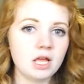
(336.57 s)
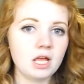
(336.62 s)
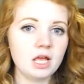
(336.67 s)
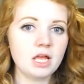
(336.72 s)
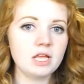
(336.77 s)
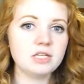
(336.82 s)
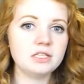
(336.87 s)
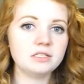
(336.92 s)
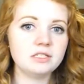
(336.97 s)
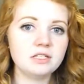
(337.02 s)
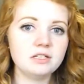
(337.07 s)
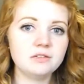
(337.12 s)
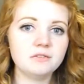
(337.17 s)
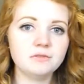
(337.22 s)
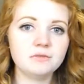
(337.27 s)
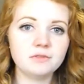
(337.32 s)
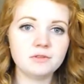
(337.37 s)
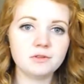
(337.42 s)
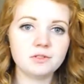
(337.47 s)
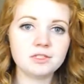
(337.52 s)
instead
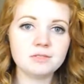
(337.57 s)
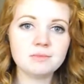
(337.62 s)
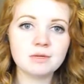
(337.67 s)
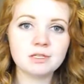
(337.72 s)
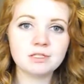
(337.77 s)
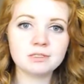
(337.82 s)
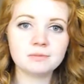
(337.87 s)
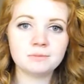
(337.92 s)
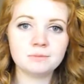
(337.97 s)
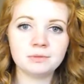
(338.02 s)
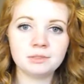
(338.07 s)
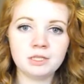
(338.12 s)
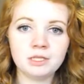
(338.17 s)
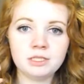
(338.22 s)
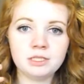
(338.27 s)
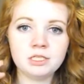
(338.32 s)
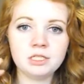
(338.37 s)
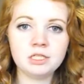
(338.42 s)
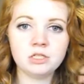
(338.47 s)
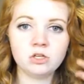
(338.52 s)
of the smells
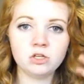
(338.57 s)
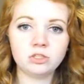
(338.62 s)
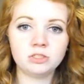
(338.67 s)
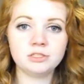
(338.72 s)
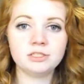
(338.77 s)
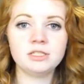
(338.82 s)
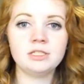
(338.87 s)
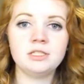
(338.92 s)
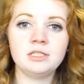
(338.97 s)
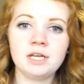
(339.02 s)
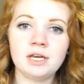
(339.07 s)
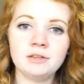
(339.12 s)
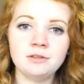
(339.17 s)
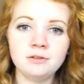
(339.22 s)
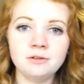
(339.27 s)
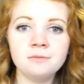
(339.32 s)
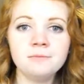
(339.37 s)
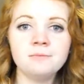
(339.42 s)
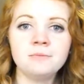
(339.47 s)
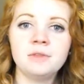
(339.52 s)
blending all
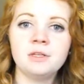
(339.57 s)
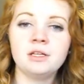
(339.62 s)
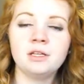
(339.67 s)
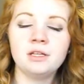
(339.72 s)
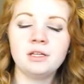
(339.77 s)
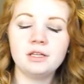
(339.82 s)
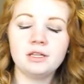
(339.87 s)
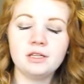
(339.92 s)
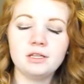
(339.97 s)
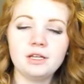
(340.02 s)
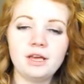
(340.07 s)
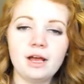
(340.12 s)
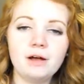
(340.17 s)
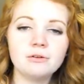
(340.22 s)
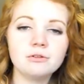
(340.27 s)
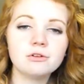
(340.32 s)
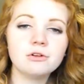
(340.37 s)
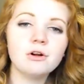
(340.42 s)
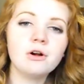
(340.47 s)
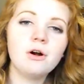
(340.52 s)
together, the
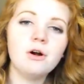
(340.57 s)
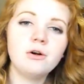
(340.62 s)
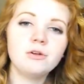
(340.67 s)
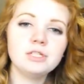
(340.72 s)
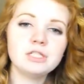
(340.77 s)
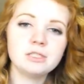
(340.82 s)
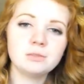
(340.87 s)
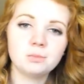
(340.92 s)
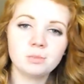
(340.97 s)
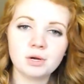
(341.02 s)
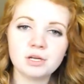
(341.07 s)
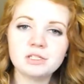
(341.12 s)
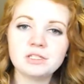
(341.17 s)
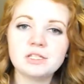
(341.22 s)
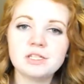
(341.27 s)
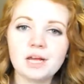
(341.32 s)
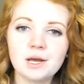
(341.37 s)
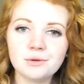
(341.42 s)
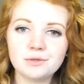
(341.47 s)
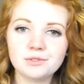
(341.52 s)
alcohol spreads
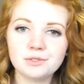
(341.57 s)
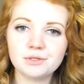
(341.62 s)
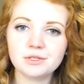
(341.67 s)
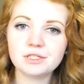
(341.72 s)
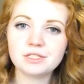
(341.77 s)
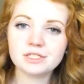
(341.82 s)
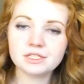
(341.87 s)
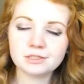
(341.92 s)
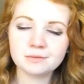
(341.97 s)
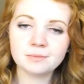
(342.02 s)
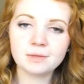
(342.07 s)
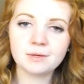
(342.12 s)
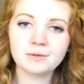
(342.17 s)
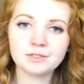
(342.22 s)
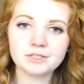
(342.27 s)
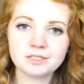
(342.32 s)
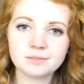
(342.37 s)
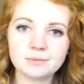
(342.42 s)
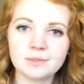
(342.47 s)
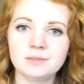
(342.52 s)
it out so you can smell
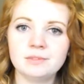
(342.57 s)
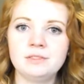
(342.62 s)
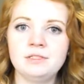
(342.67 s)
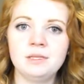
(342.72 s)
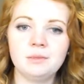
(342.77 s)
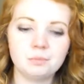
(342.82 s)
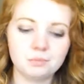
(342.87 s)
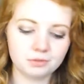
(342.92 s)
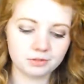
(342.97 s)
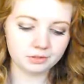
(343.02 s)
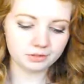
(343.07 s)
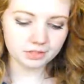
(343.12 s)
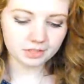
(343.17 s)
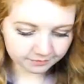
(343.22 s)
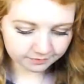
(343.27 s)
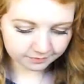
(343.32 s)
the smells separately.